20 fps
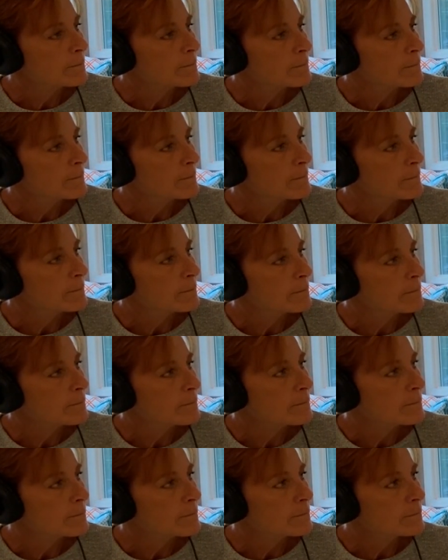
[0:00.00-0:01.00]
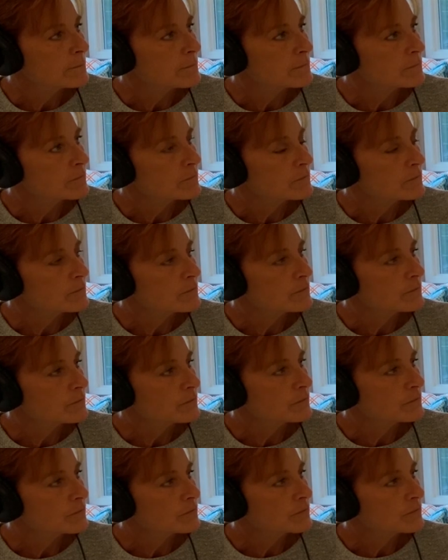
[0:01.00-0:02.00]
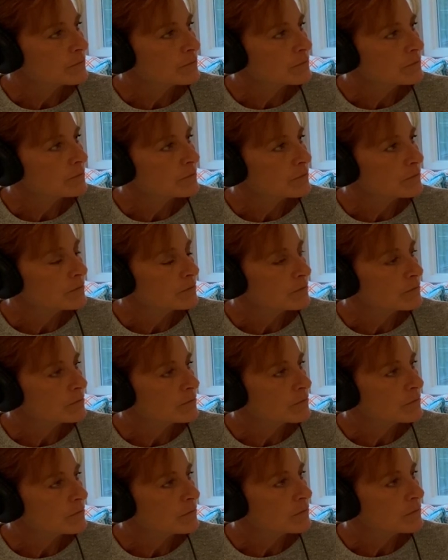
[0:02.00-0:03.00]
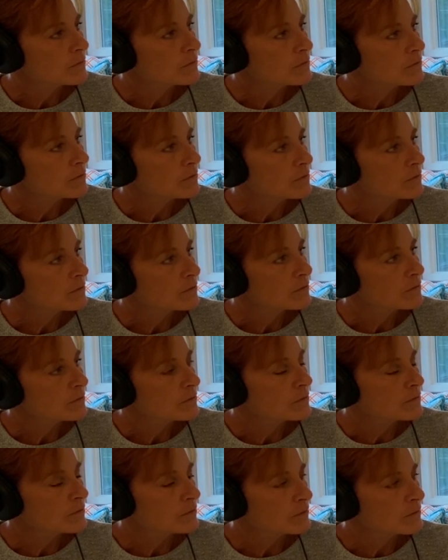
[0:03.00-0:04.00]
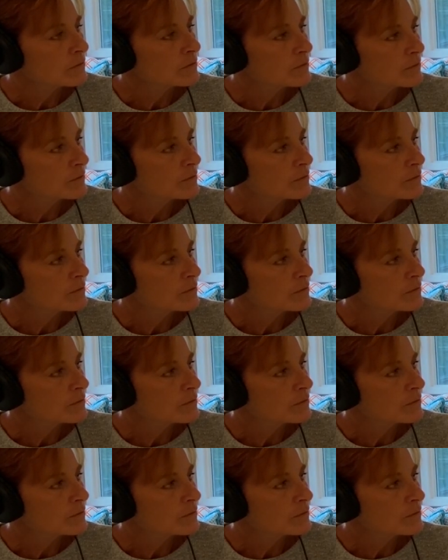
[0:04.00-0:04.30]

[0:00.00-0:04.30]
This person isn't speaking.